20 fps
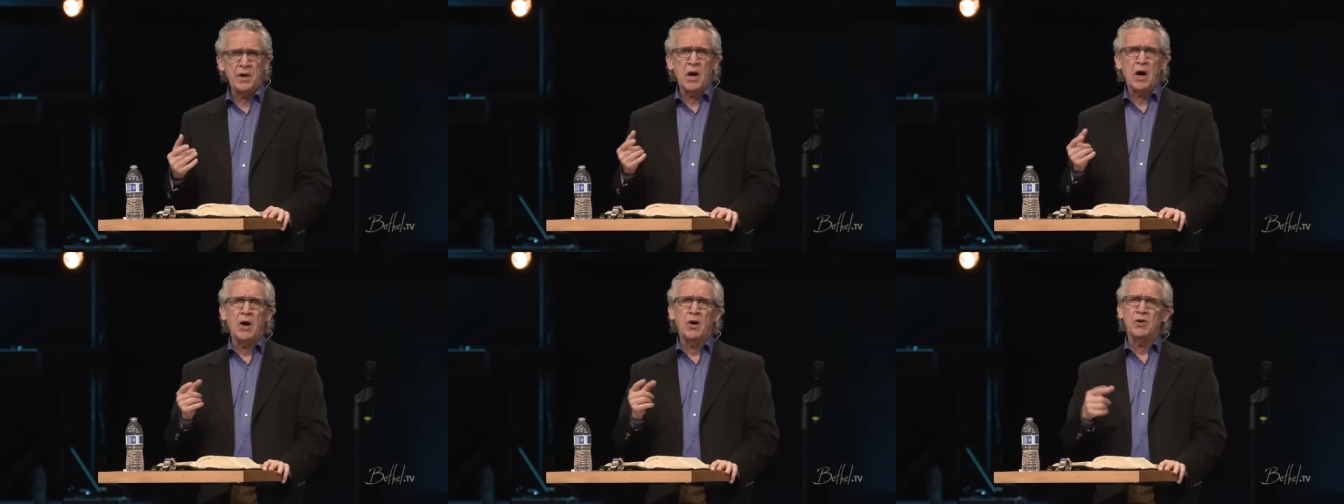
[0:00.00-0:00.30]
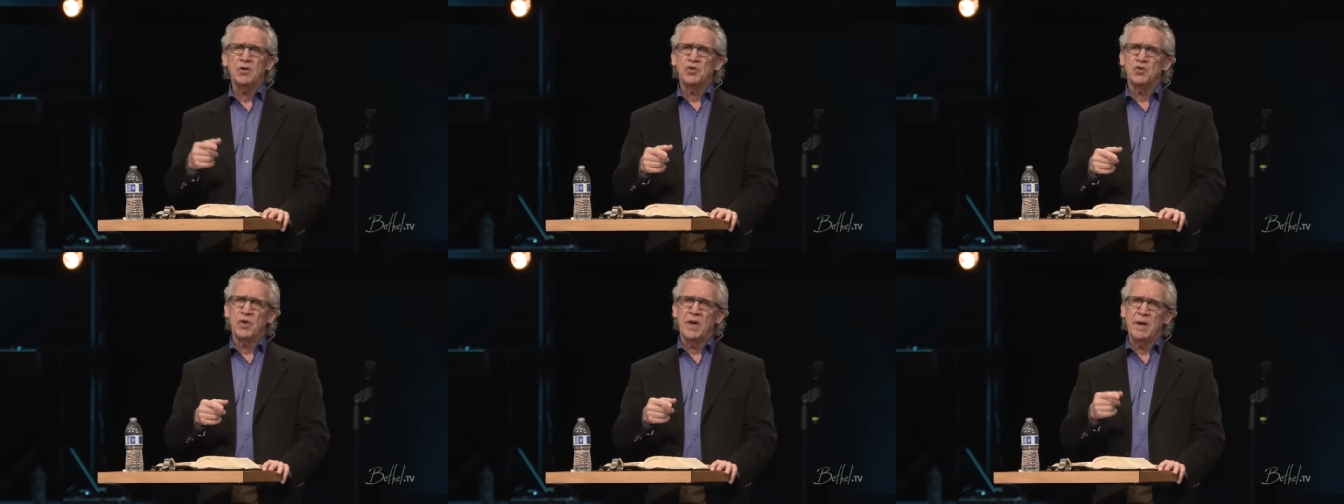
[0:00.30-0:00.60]
our
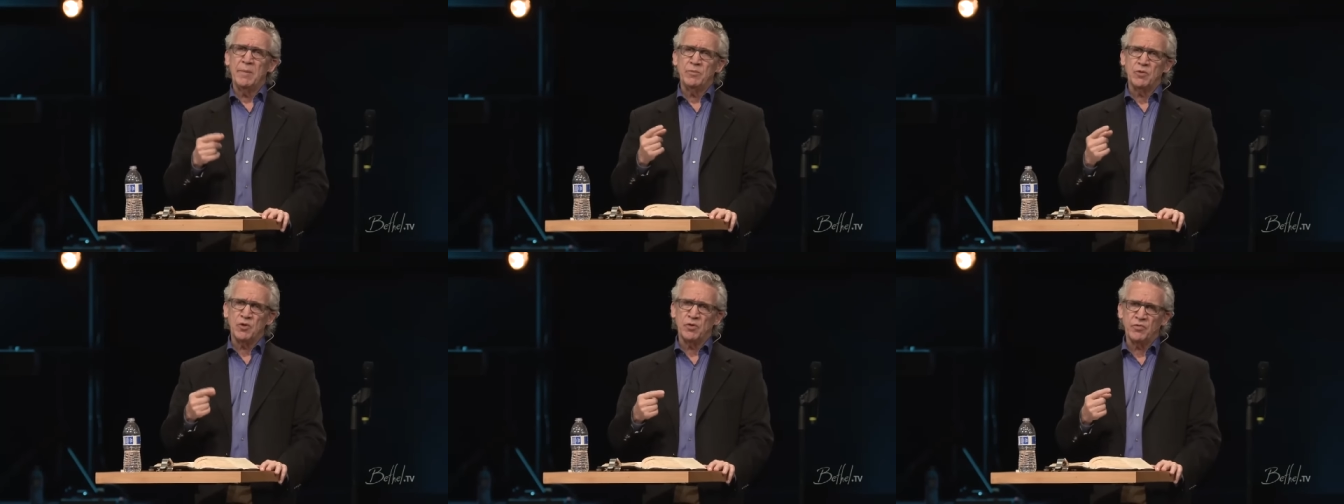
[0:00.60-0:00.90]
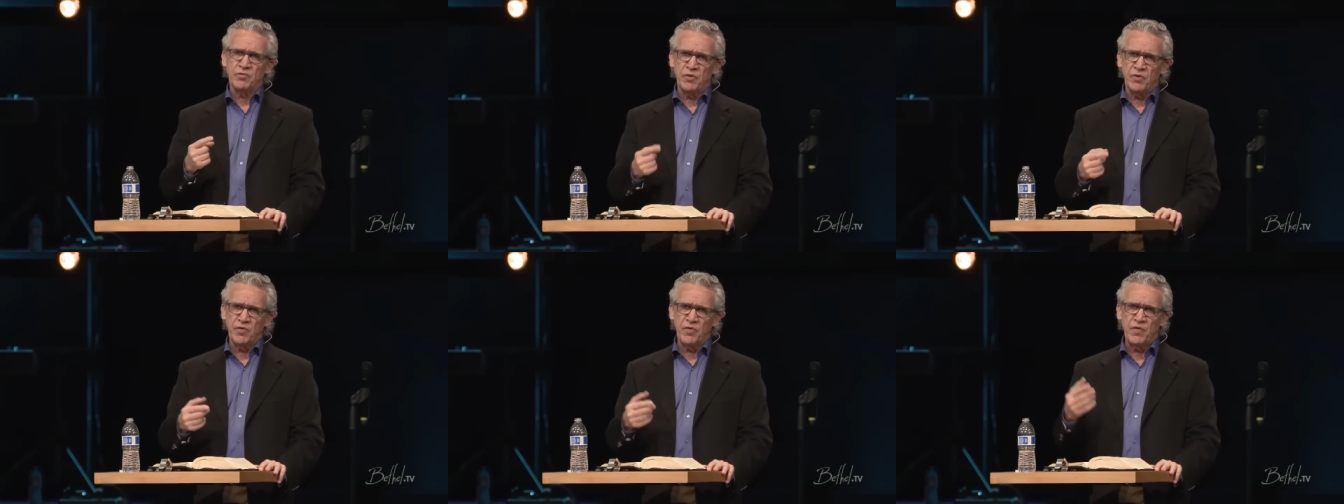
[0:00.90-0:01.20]
dreams are
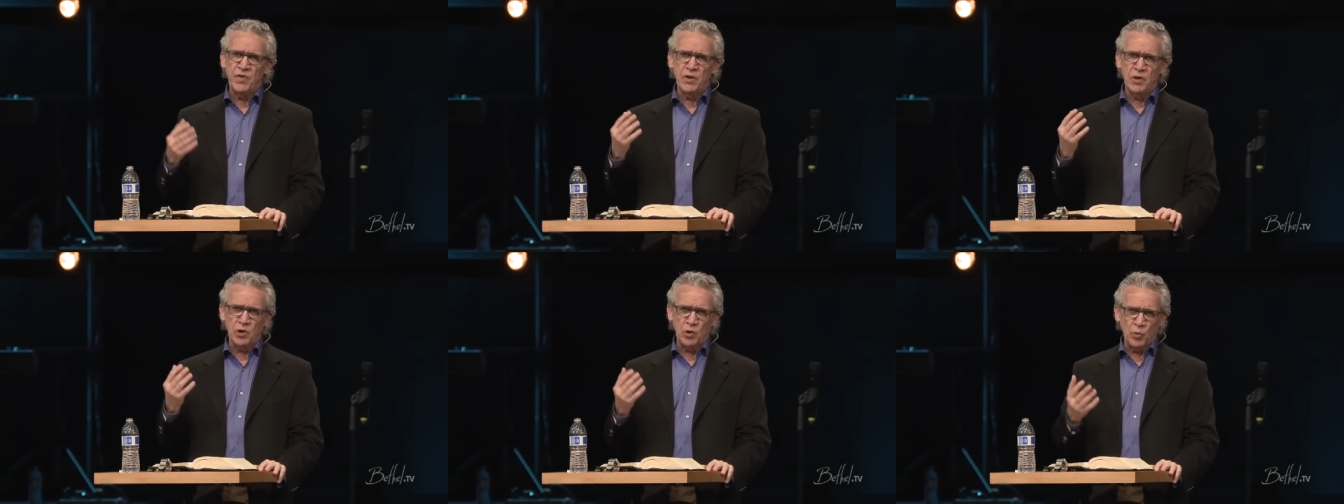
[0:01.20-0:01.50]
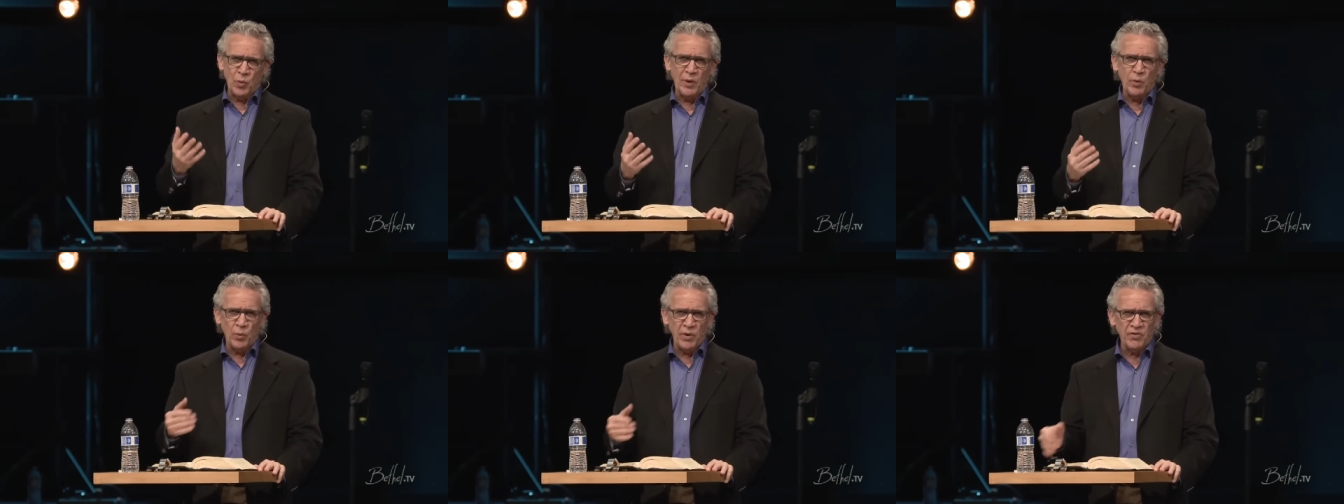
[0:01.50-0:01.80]
fulfilled
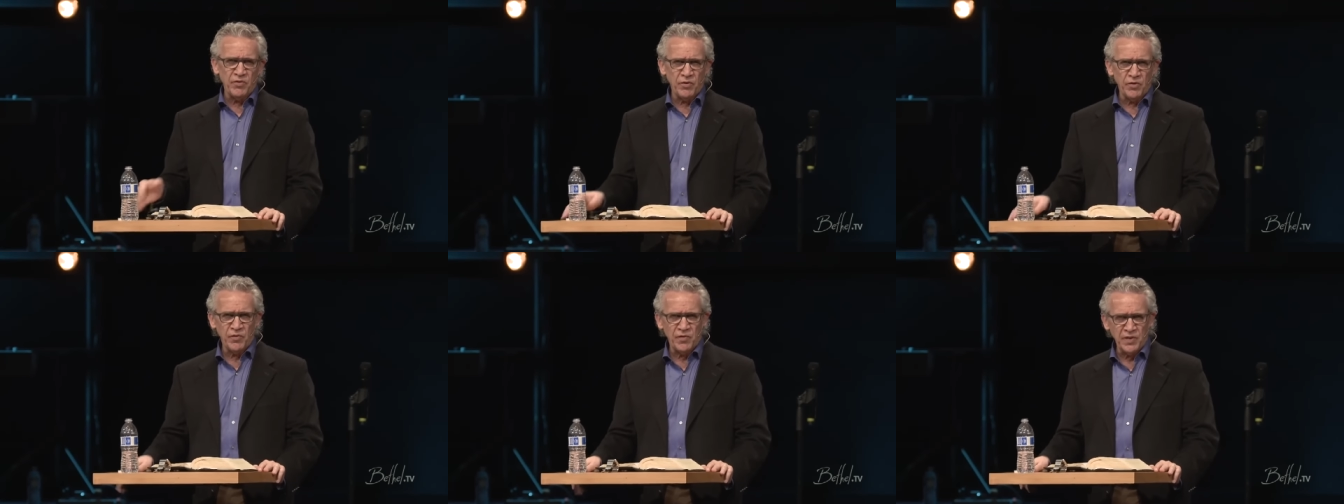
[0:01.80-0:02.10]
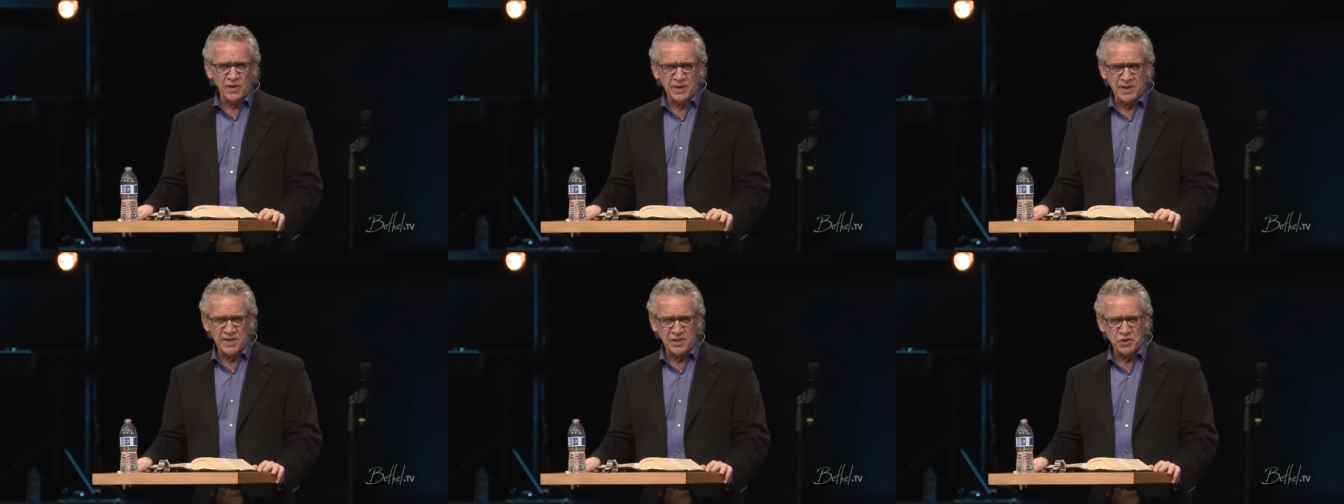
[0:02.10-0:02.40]
when we
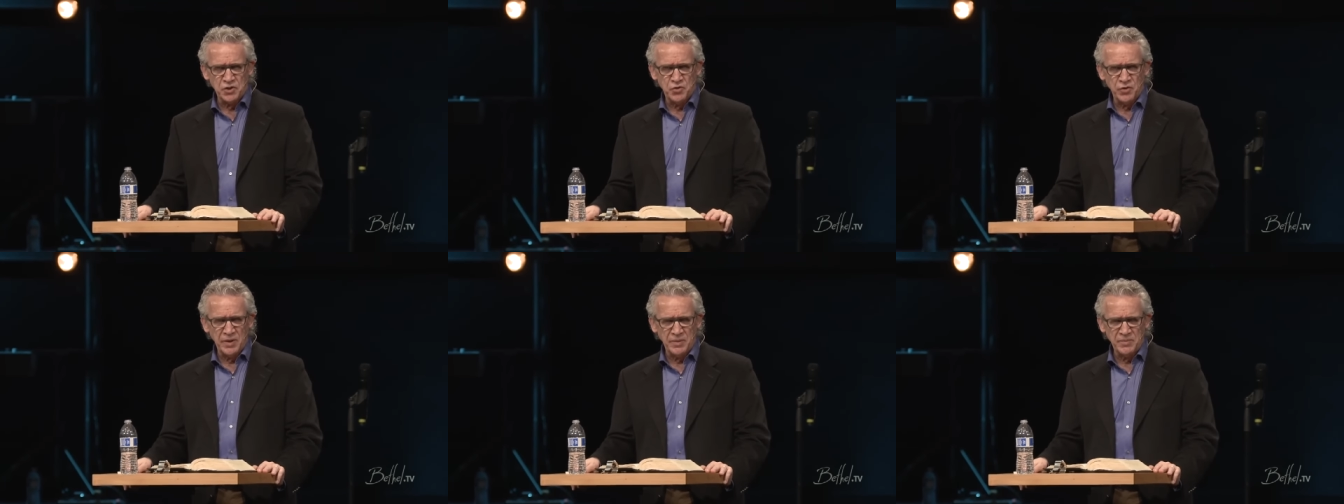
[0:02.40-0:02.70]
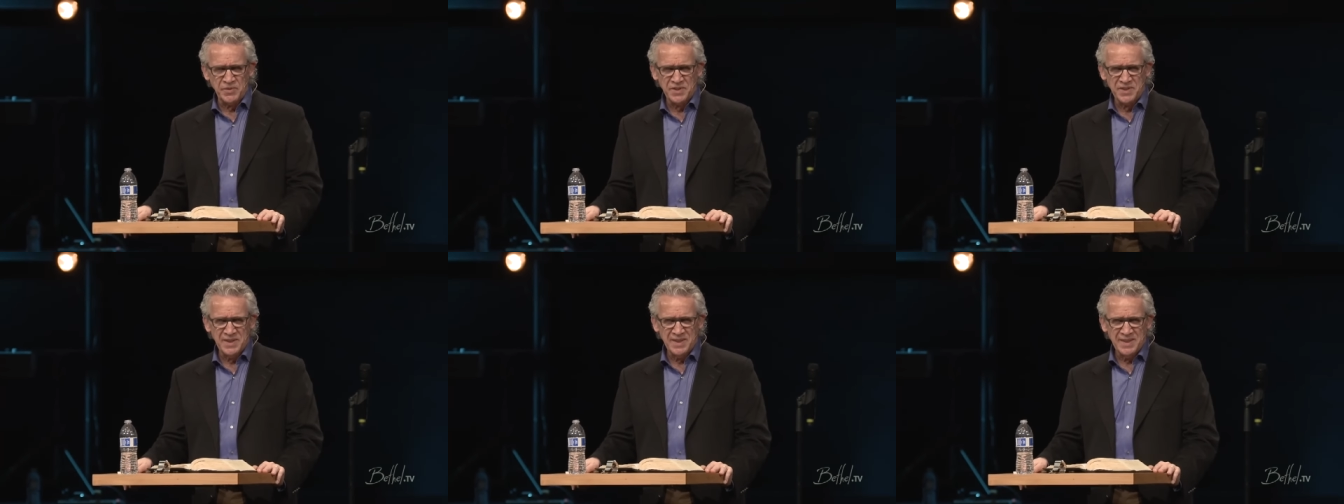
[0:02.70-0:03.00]
fulfill his dreams.